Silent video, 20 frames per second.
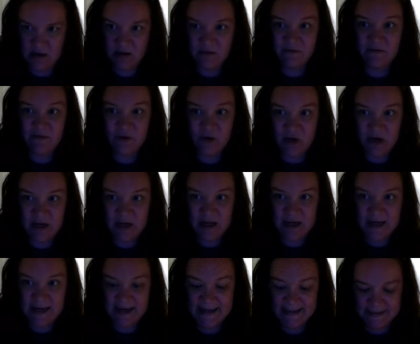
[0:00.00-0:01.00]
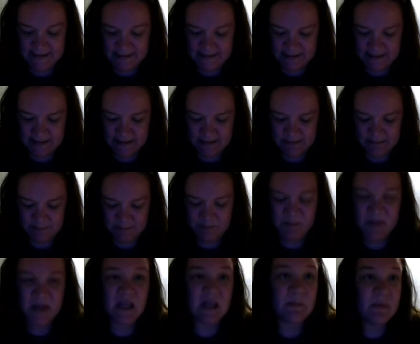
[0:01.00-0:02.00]
converted its
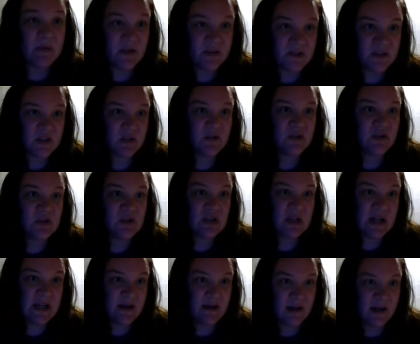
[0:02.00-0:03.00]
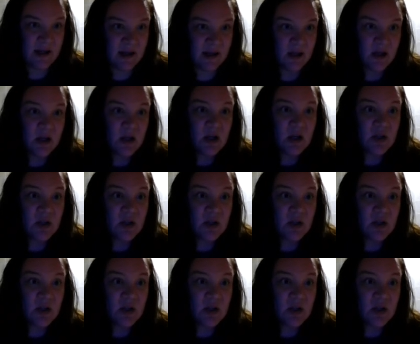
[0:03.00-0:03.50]
people to Christianity.